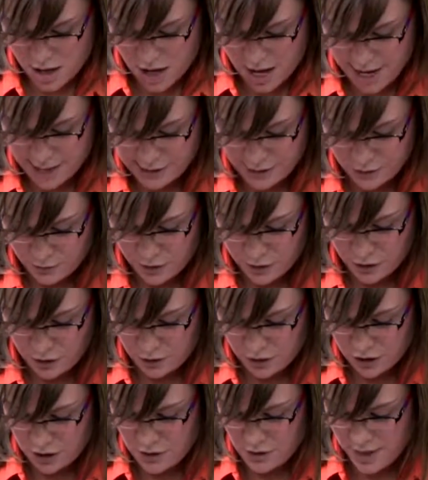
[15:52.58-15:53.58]
And so when
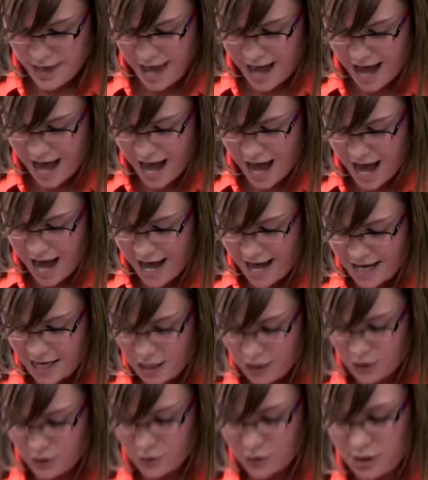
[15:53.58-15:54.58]
you do that,
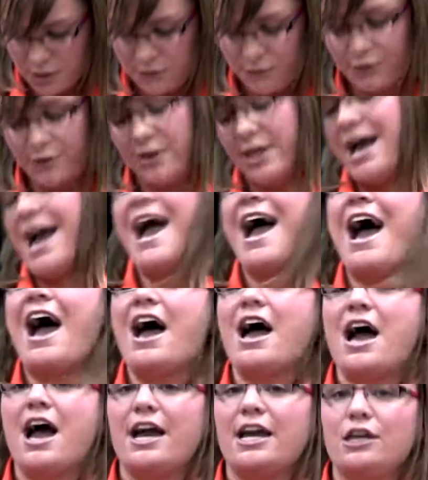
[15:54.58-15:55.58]
for the
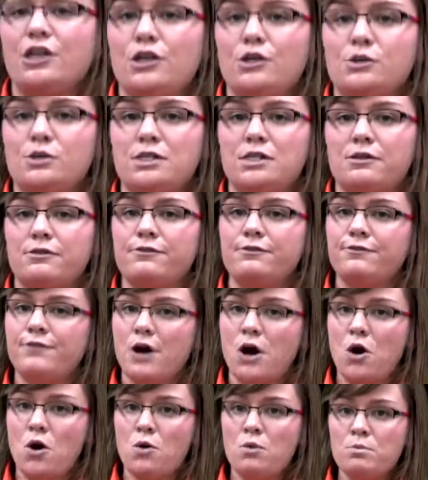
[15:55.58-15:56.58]
hat, I used the
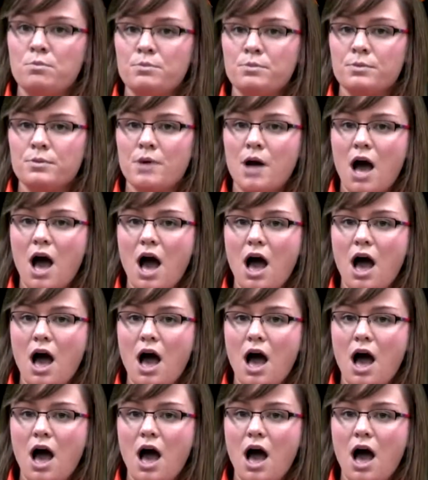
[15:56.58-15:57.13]
foam